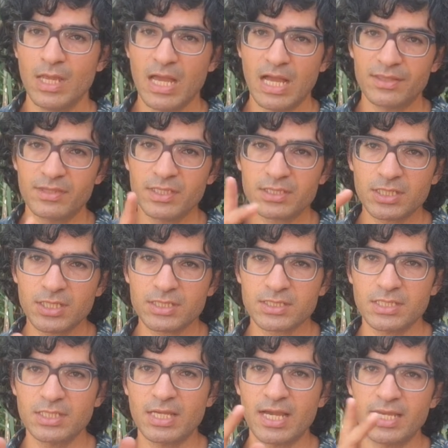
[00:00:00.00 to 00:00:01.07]
And this is
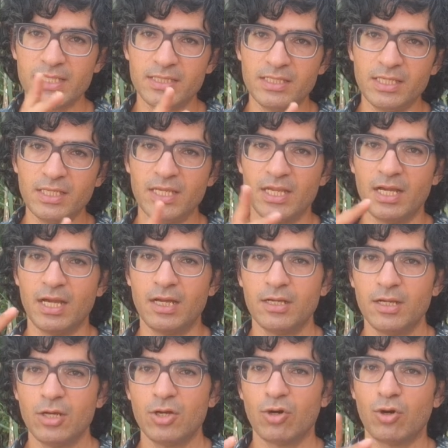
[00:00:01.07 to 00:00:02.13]
the idea
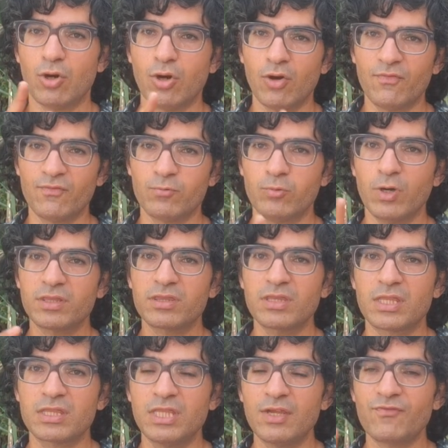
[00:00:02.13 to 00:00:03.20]
of what
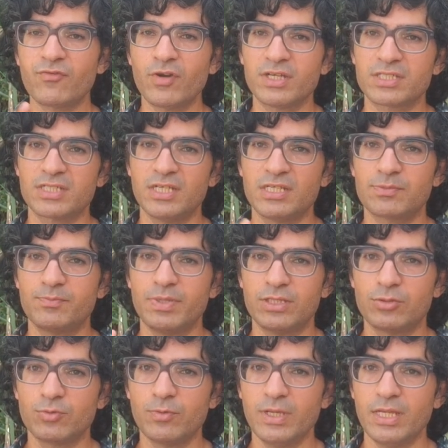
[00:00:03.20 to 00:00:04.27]
the difference is
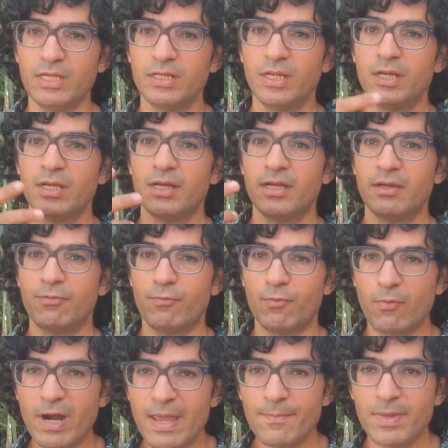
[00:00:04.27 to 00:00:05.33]
between
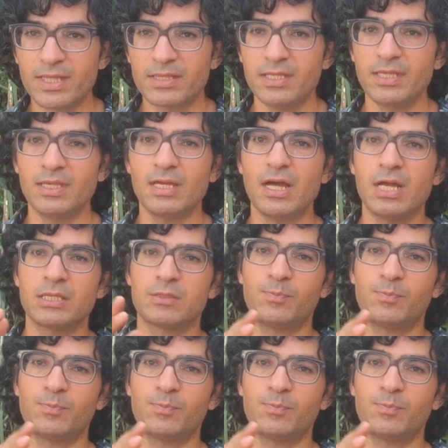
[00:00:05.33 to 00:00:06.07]
remedy and